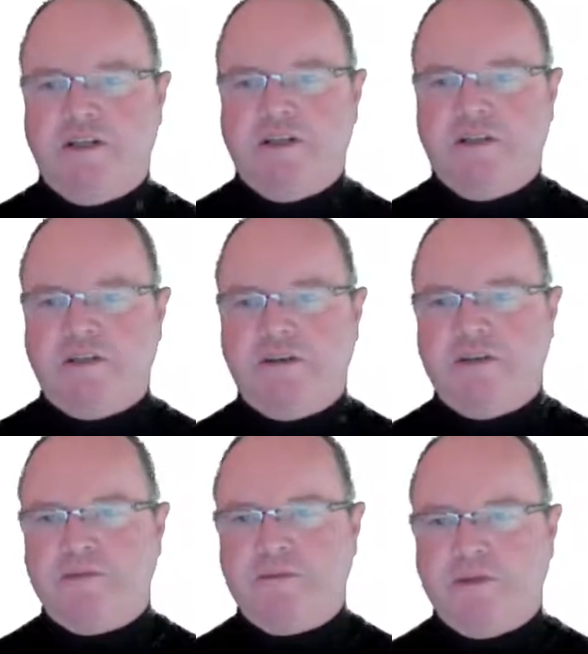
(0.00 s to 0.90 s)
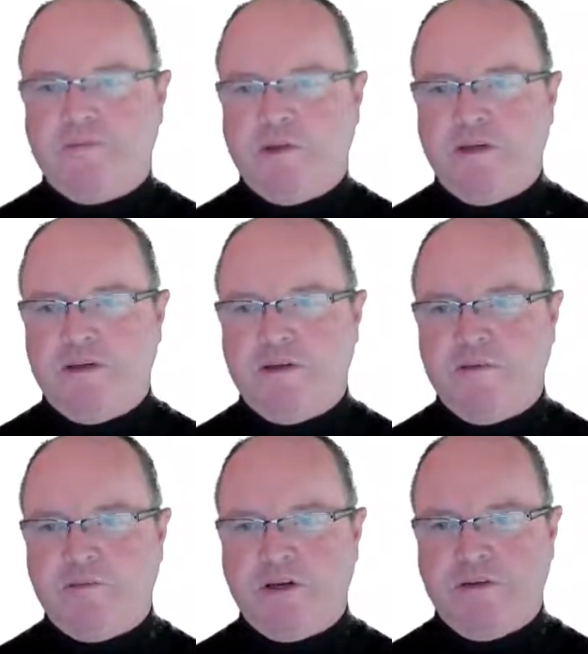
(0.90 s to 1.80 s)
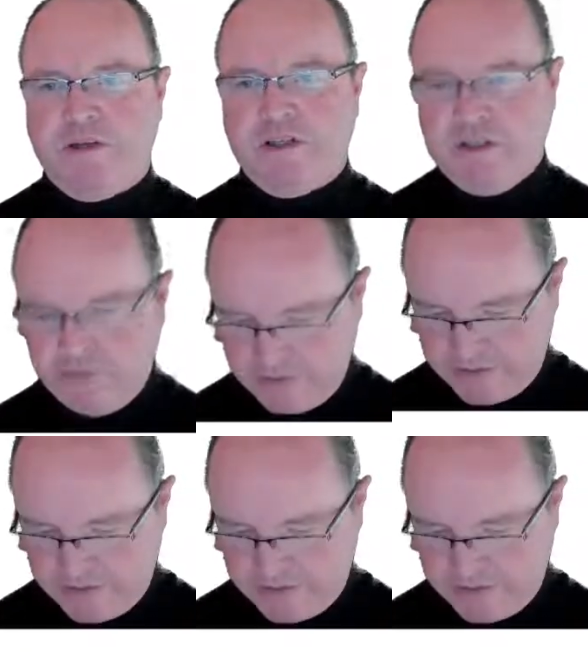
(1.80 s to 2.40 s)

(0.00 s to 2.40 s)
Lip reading: that random number by 100,